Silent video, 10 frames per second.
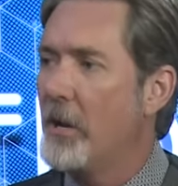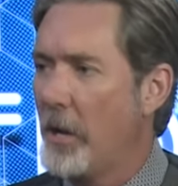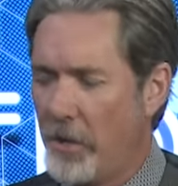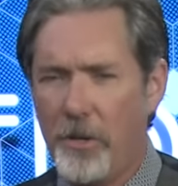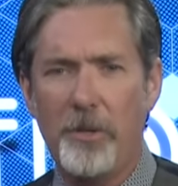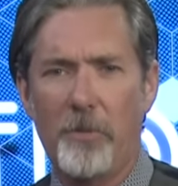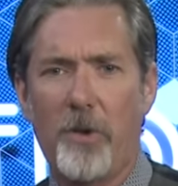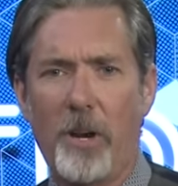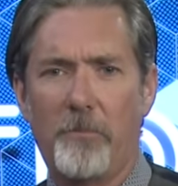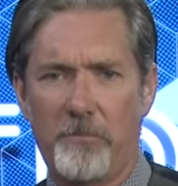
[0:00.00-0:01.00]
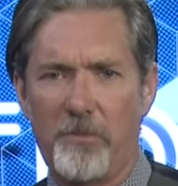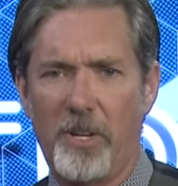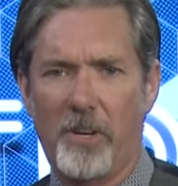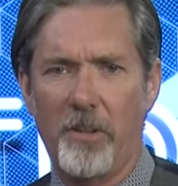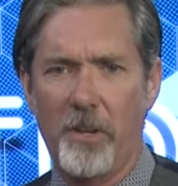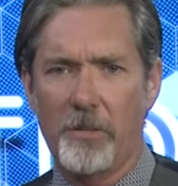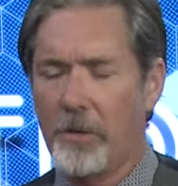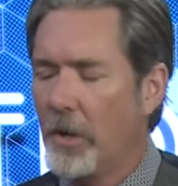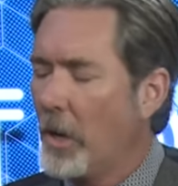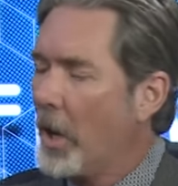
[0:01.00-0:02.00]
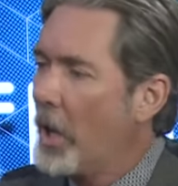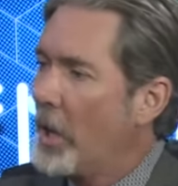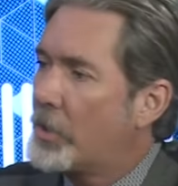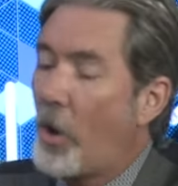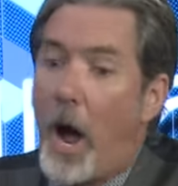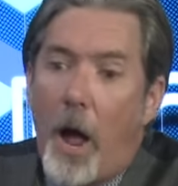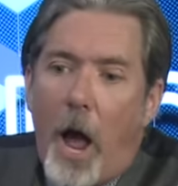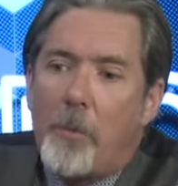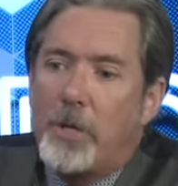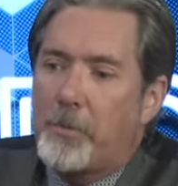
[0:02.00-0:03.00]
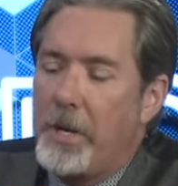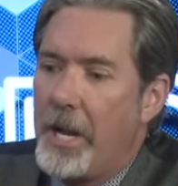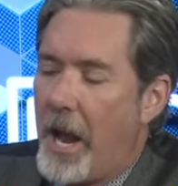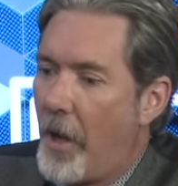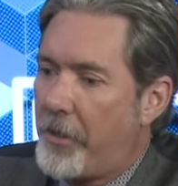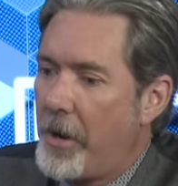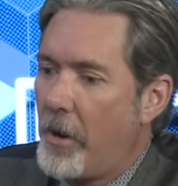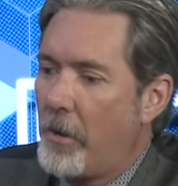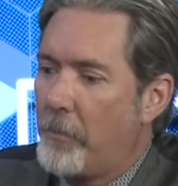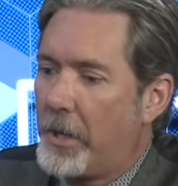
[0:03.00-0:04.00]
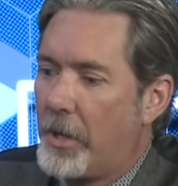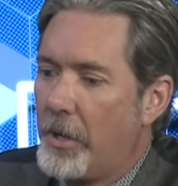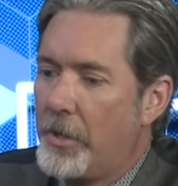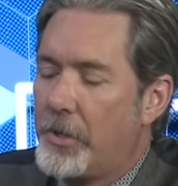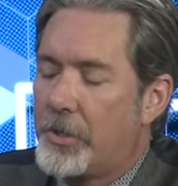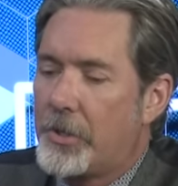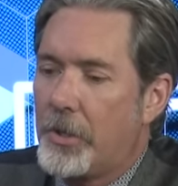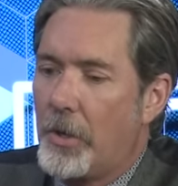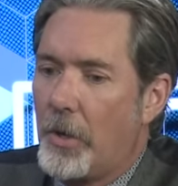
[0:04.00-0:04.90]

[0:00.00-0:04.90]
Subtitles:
And, you know, you should probably stick to this. So I'm just putting it out there because...